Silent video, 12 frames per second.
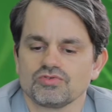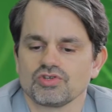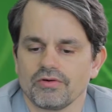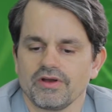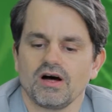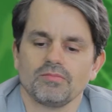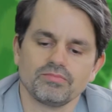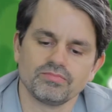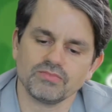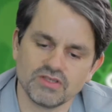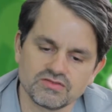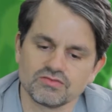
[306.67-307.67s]
showing up
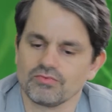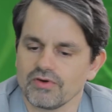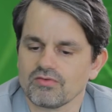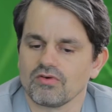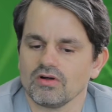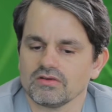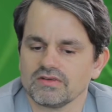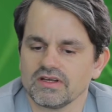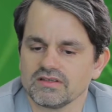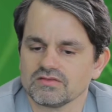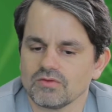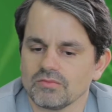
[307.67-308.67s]
needs to be crawled
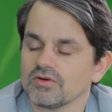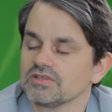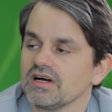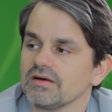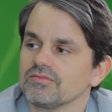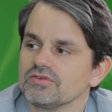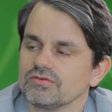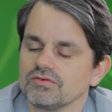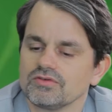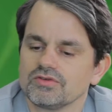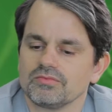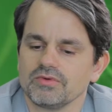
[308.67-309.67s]
at least one more time
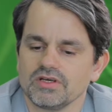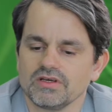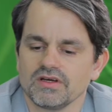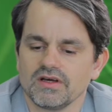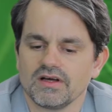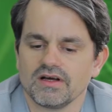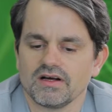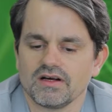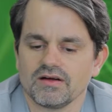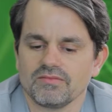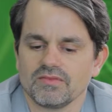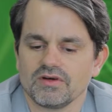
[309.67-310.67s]
to be
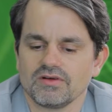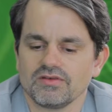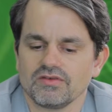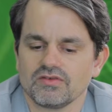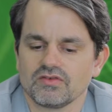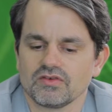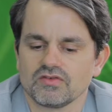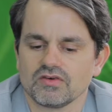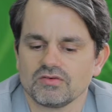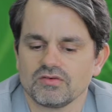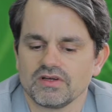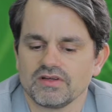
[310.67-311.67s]

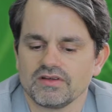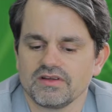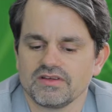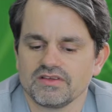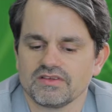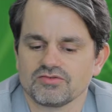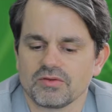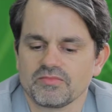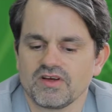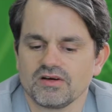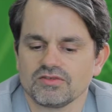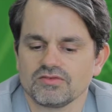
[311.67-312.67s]
it either
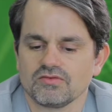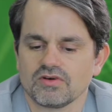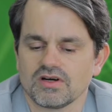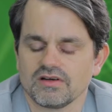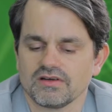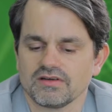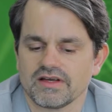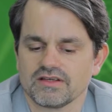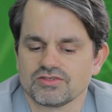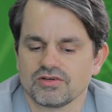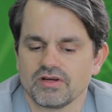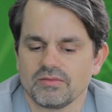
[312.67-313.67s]
drops out or
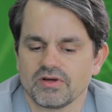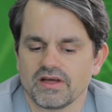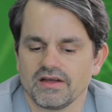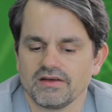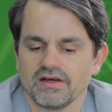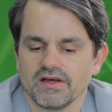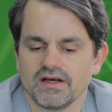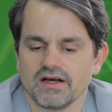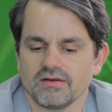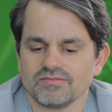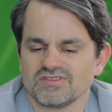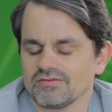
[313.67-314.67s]
gets shown up again.
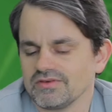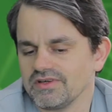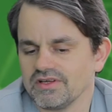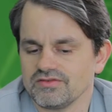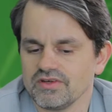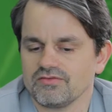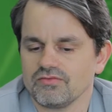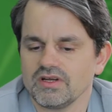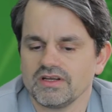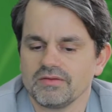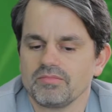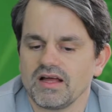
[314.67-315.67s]
So it
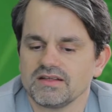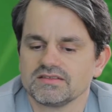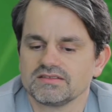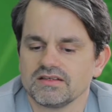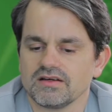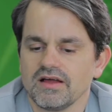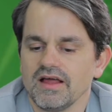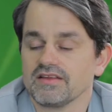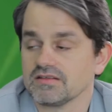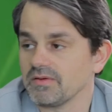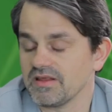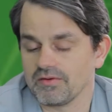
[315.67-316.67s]
really depends.
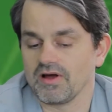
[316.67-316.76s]
This, by